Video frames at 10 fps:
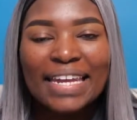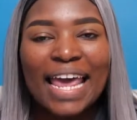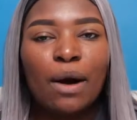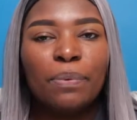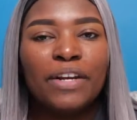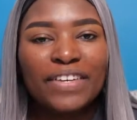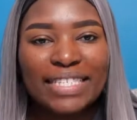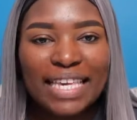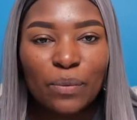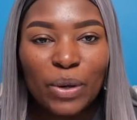Now
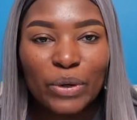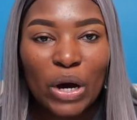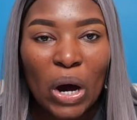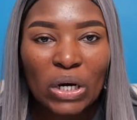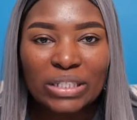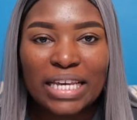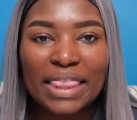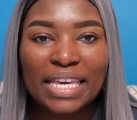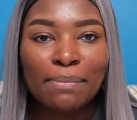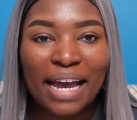previously we were called
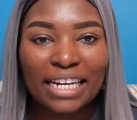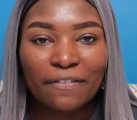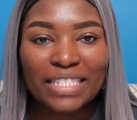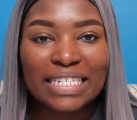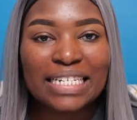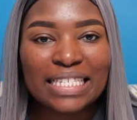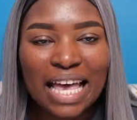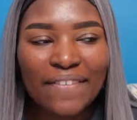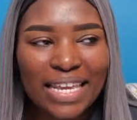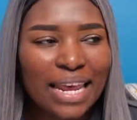the Magnificent
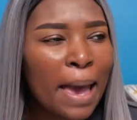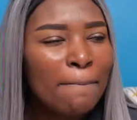Seven,